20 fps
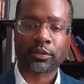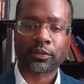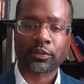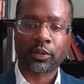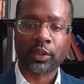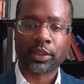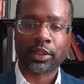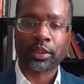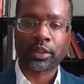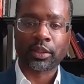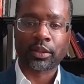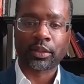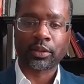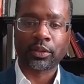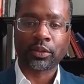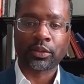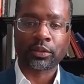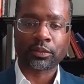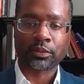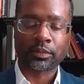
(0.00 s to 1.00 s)
What to
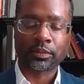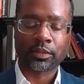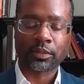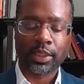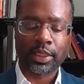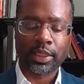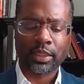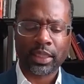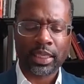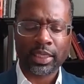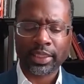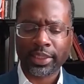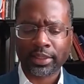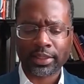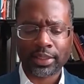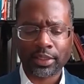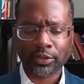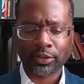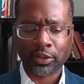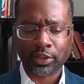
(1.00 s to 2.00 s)
include. And I'll, i
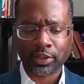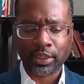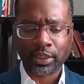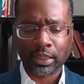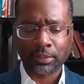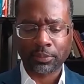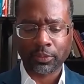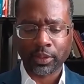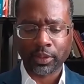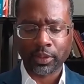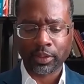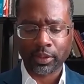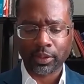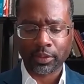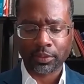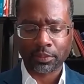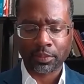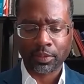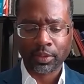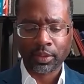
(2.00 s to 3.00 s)
guess I'll just stop with
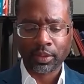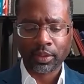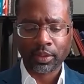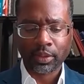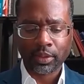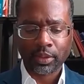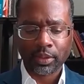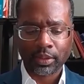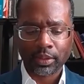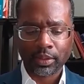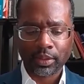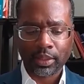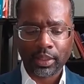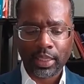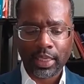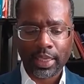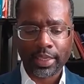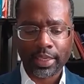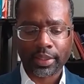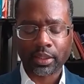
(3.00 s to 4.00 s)
um,
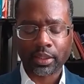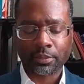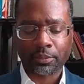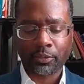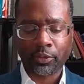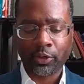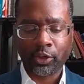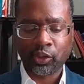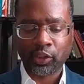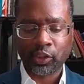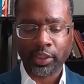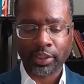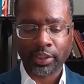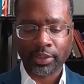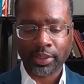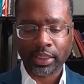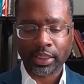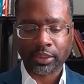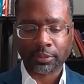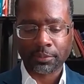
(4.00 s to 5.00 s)
I can appreciate
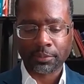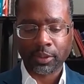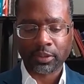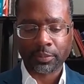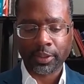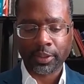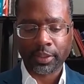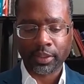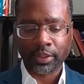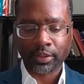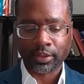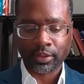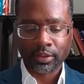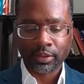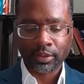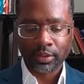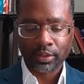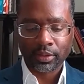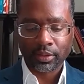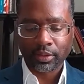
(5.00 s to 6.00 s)
textbooks because
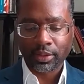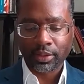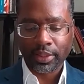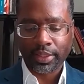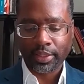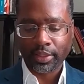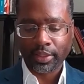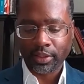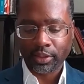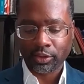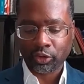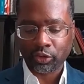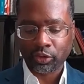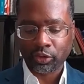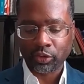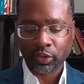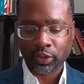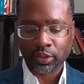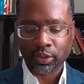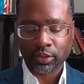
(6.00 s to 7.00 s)
they can
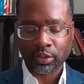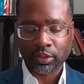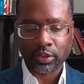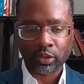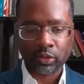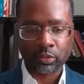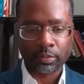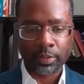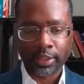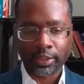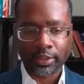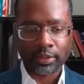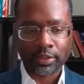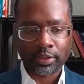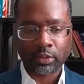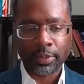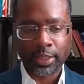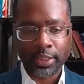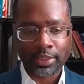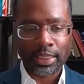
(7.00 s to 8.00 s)
introduce us to so many
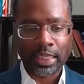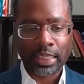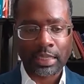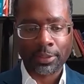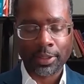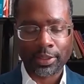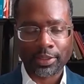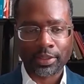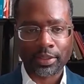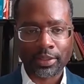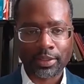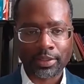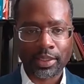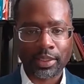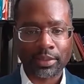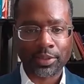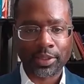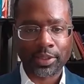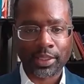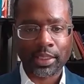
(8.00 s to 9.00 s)
so many topics at the
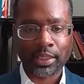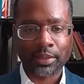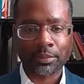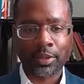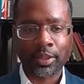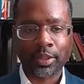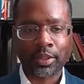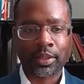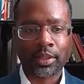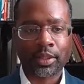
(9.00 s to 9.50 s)
same time.